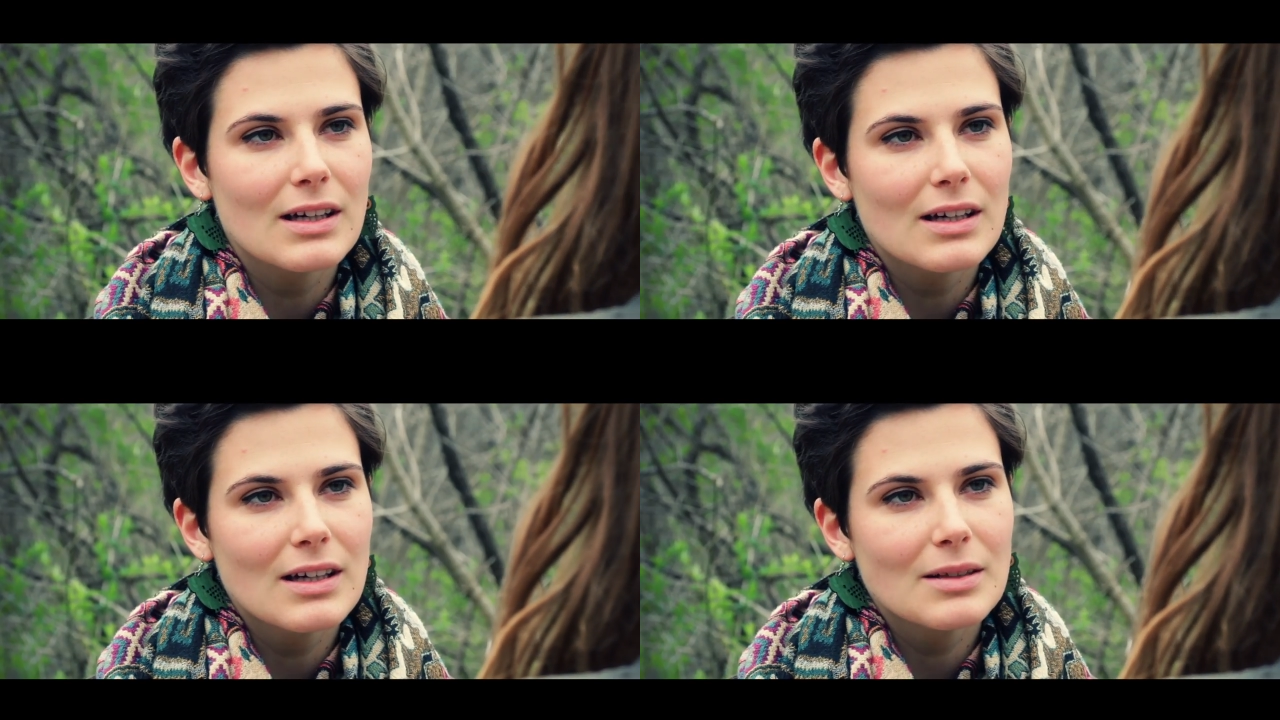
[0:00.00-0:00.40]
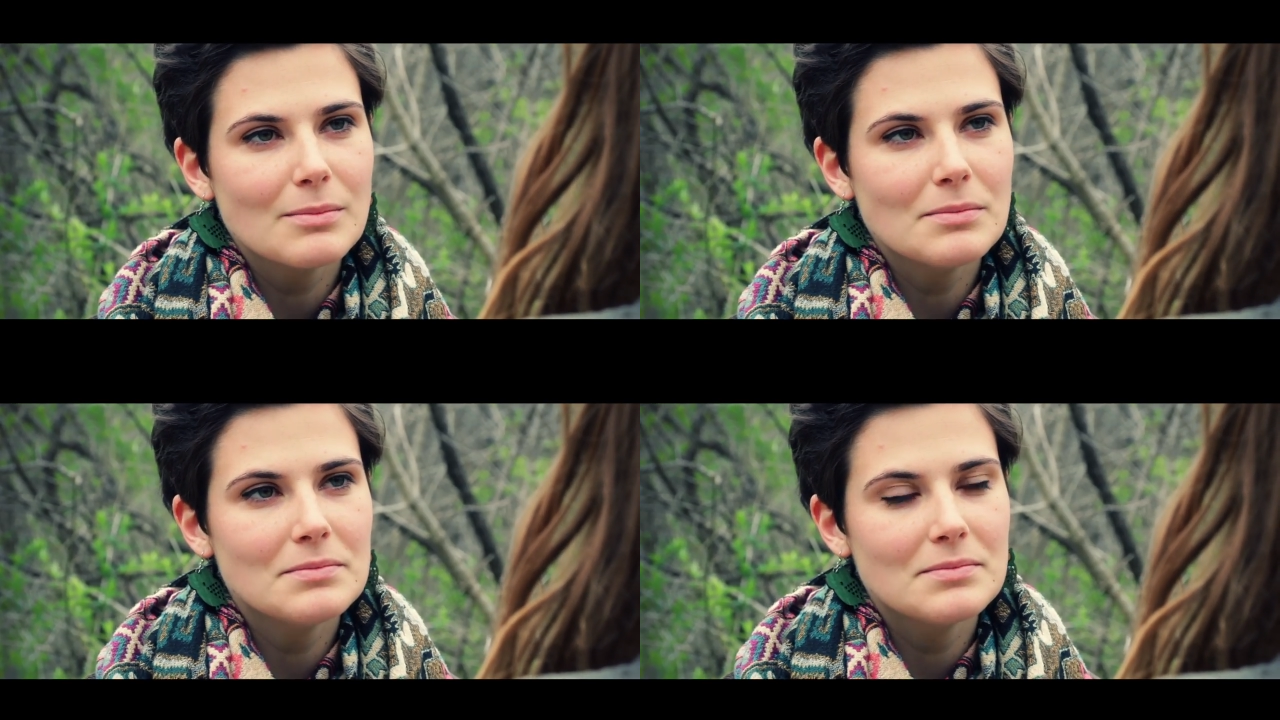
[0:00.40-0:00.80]

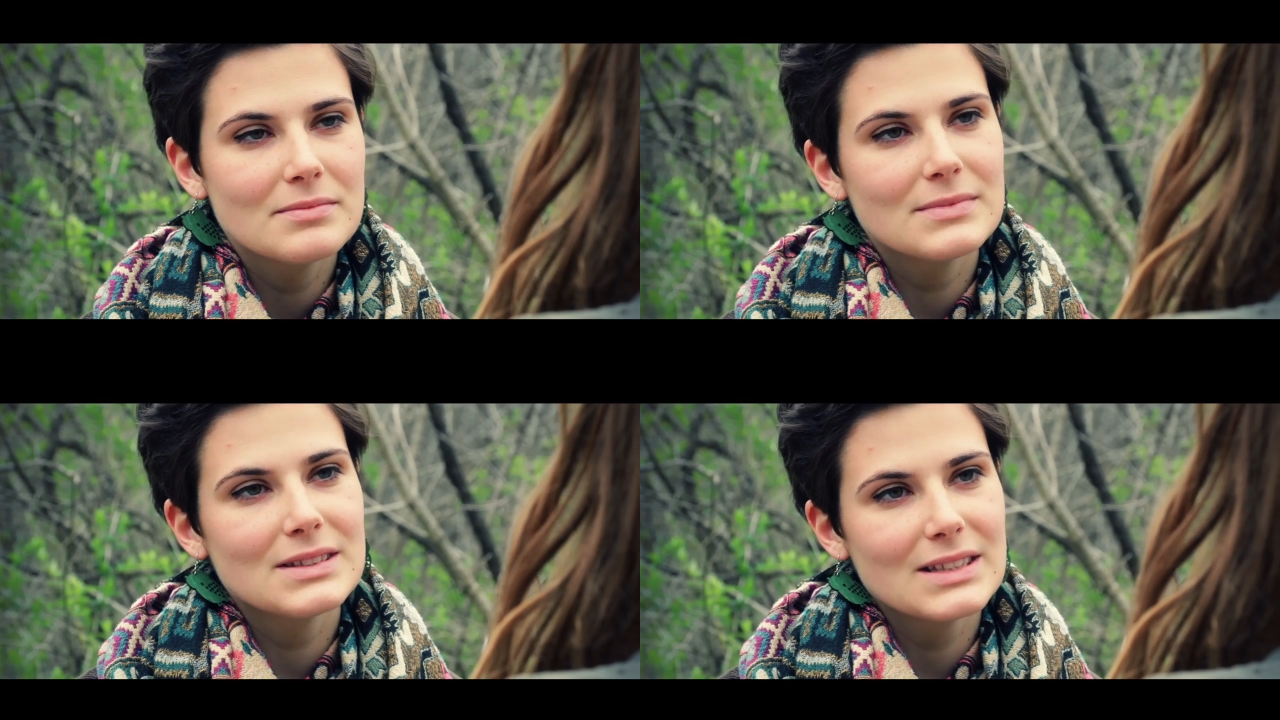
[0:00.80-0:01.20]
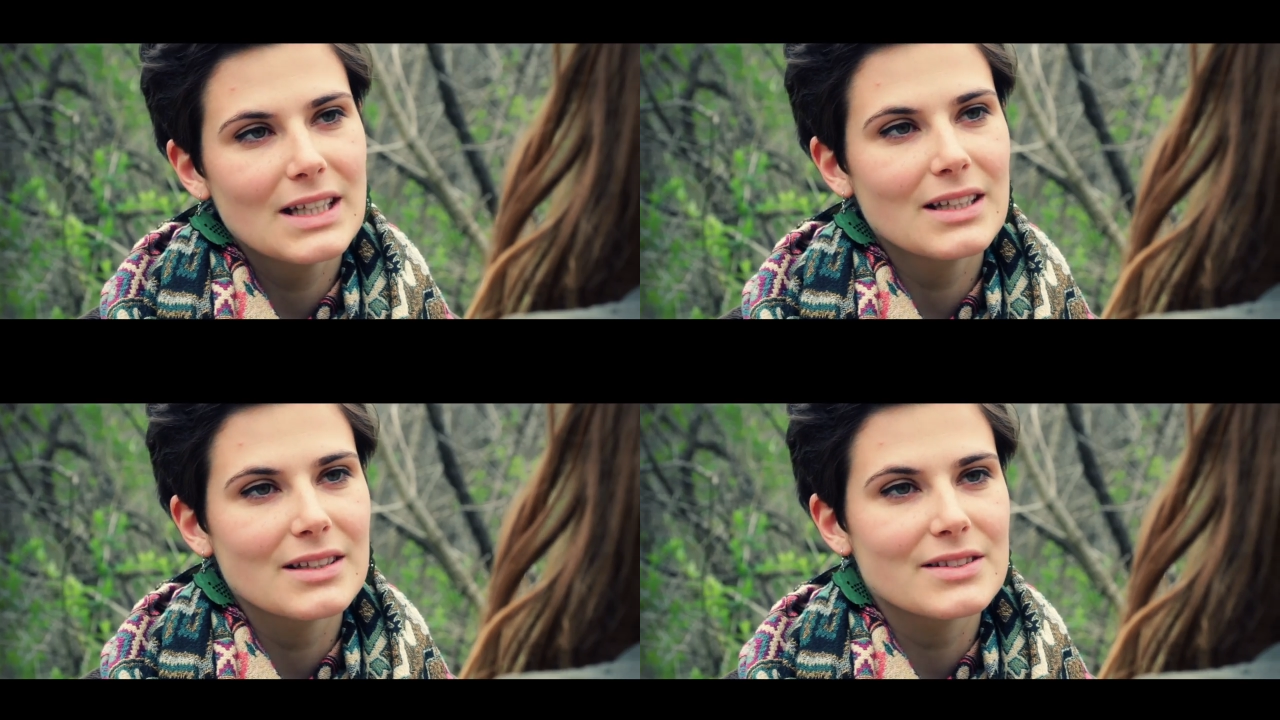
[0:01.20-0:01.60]
I'm
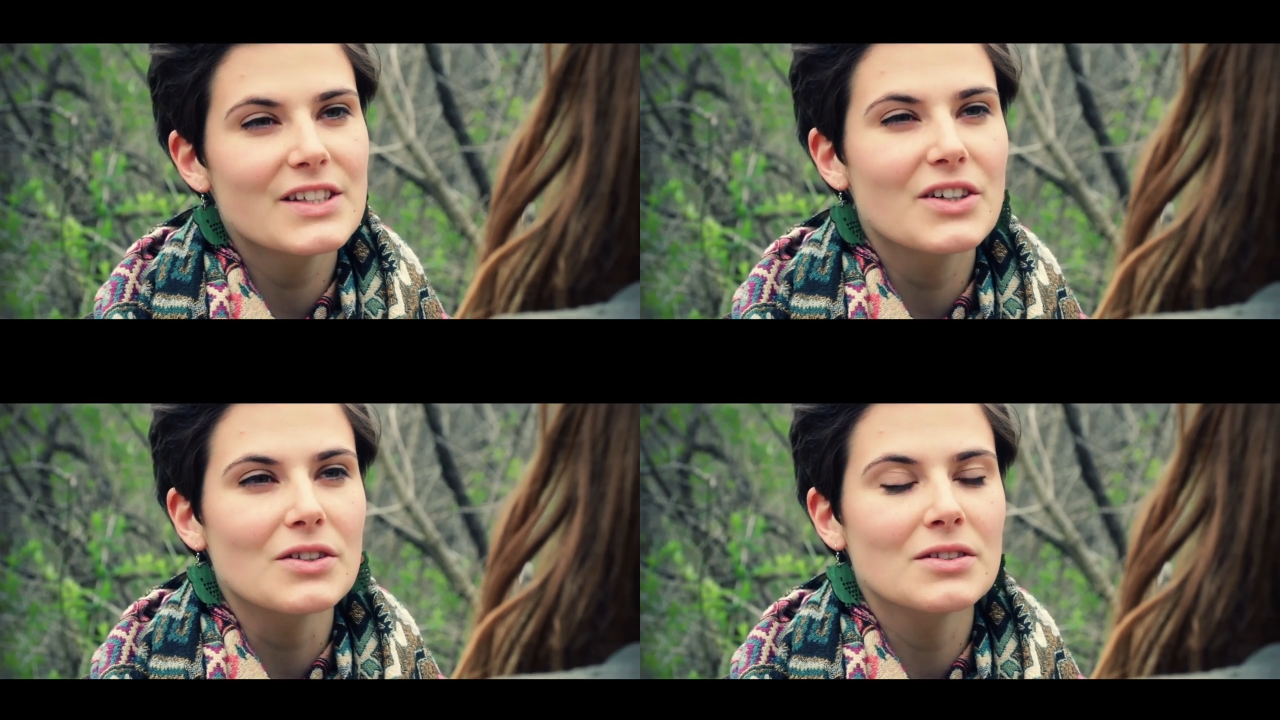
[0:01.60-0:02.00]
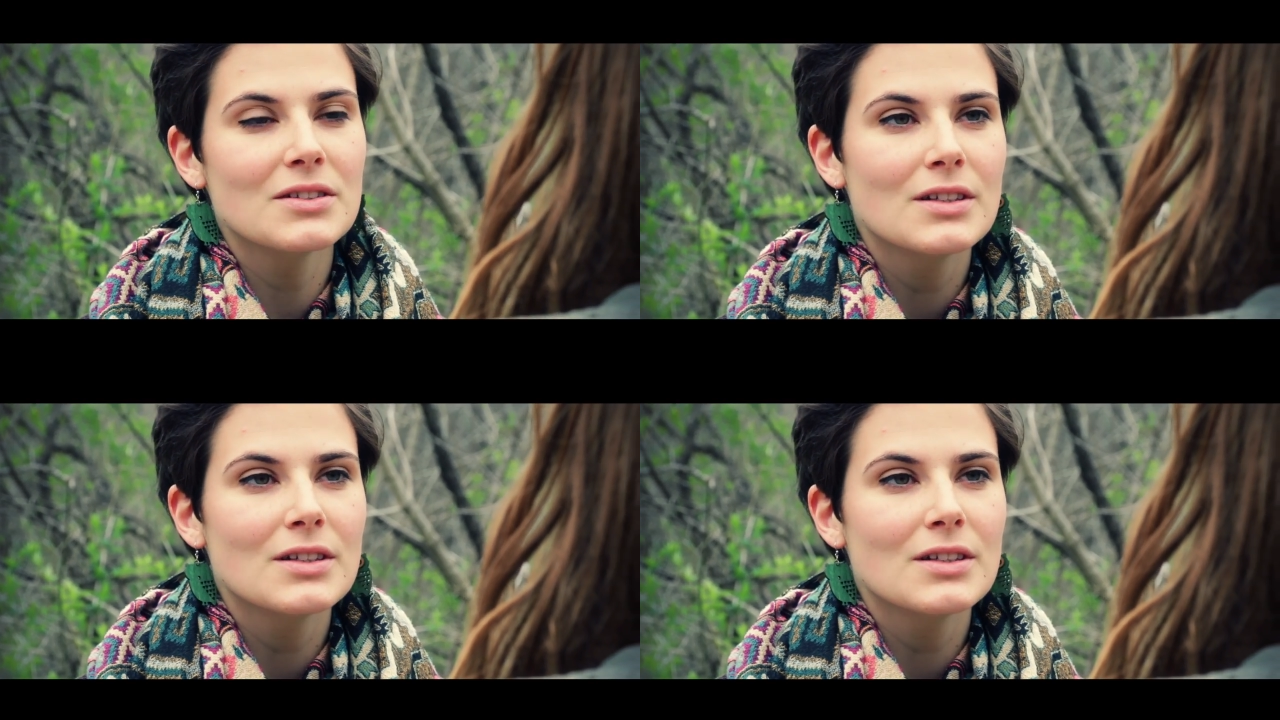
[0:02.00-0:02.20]
dating a seagull.